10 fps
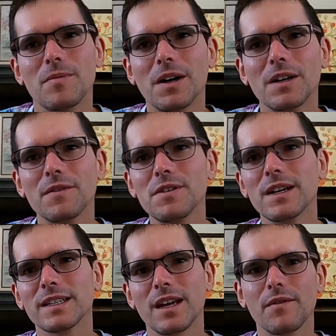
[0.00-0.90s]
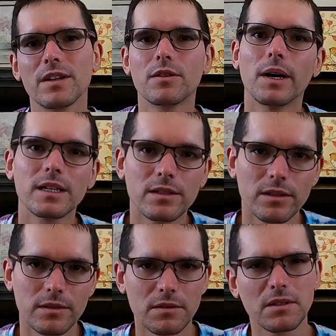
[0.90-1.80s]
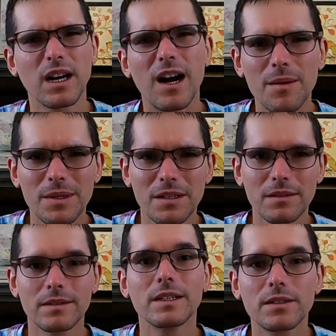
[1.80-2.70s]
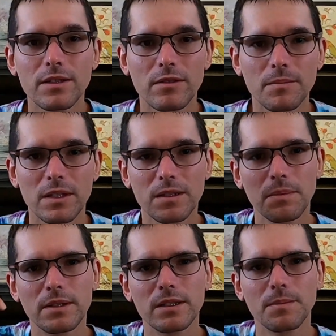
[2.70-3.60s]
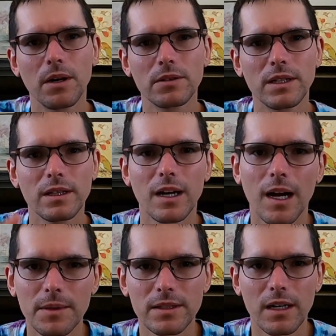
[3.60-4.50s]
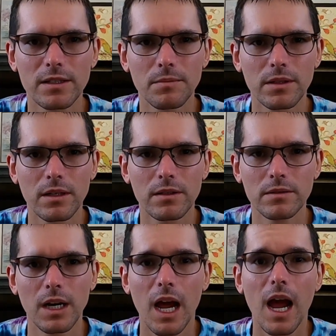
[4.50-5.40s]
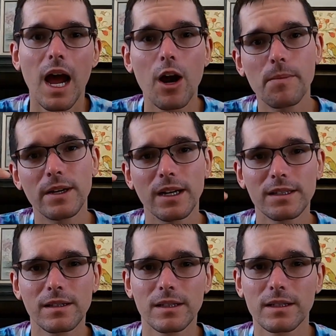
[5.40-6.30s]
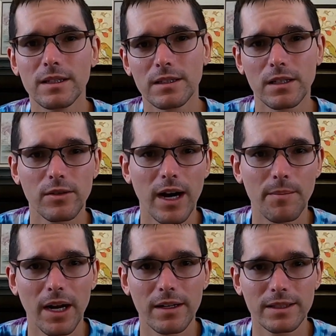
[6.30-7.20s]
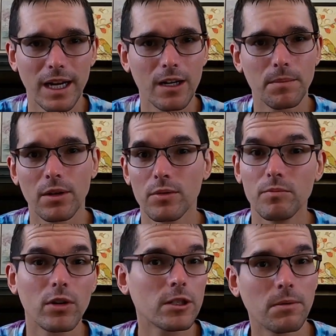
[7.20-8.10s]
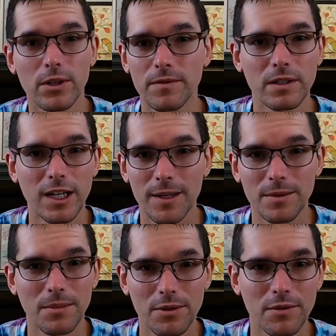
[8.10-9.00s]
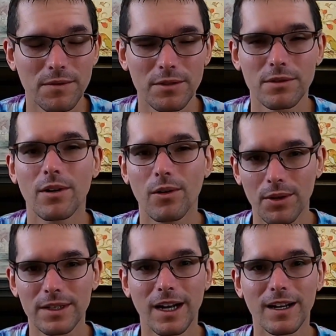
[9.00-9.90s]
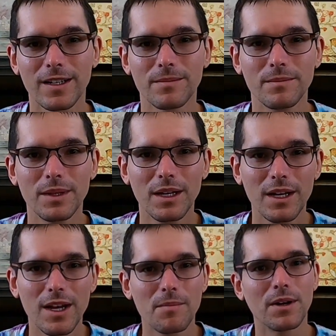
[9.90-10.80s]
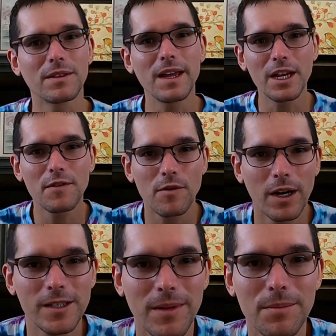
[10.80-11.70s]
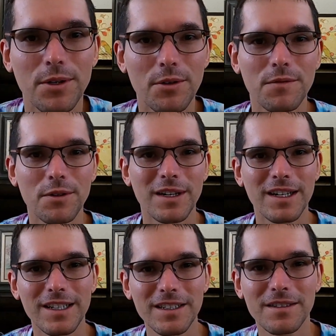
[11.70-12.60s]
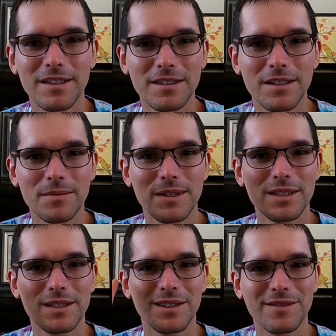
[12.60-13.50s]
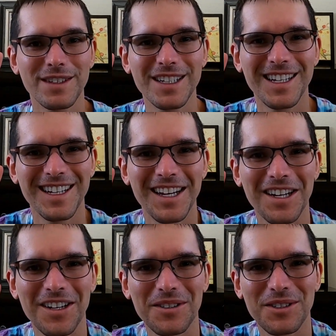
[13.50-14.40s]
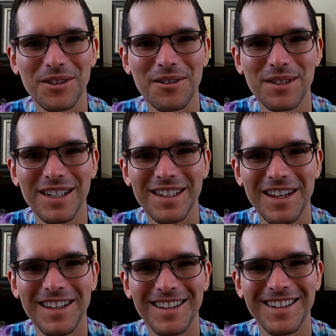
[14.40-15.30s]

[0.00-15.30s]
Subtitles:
But if you guys have any questions, comments, disagreements, please post it in the comment section below. I hope you guys click the subscribe button, as I upload multiple different types of book reviews all the time. But thank you for watching my book review today. This is Mr. V. Go enjoy reading.